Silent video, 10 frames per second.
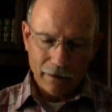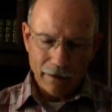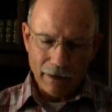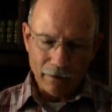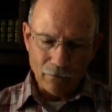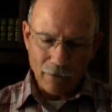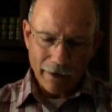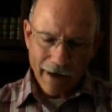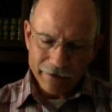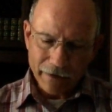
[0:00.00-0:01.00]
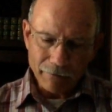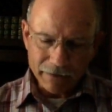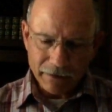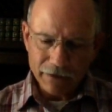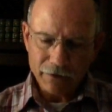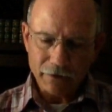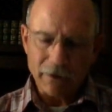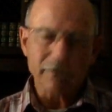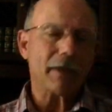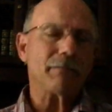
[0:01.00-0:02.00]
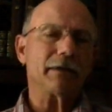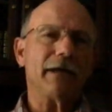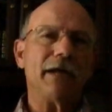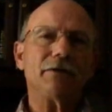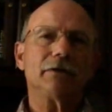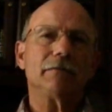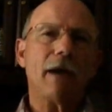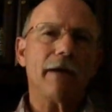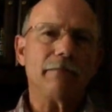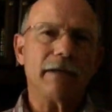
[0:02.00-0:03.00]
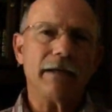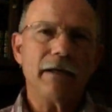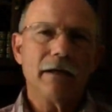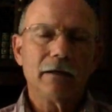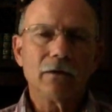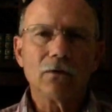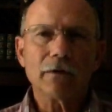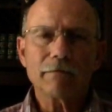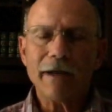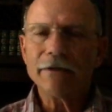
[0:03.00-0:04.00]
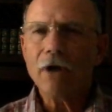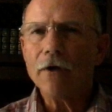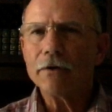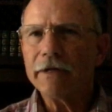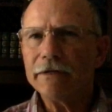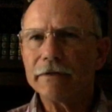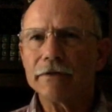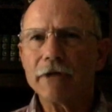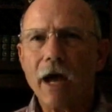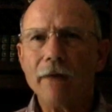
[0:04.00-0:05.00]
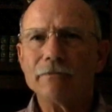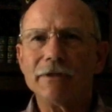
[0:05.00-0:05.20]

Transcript: Whereas a petition or a supplication might be, "Lord, my daughter needs a job.